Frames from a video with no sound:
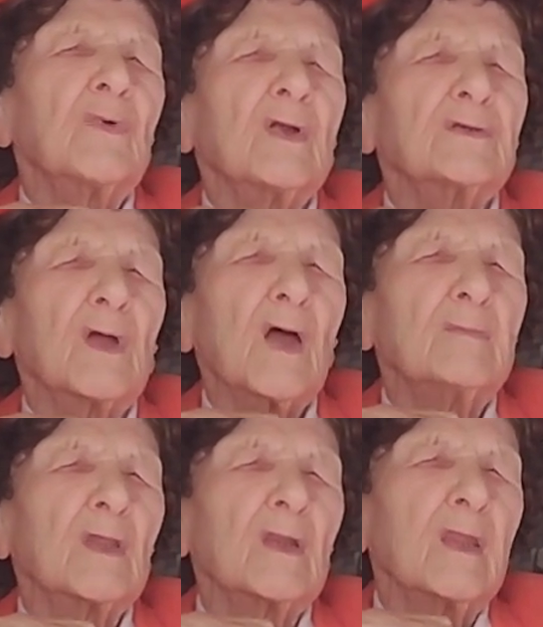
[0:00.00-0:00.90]
our
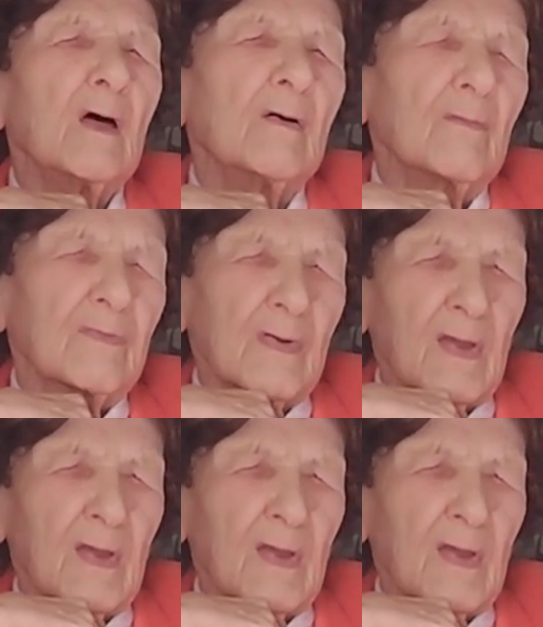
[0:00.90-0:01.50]
time to love,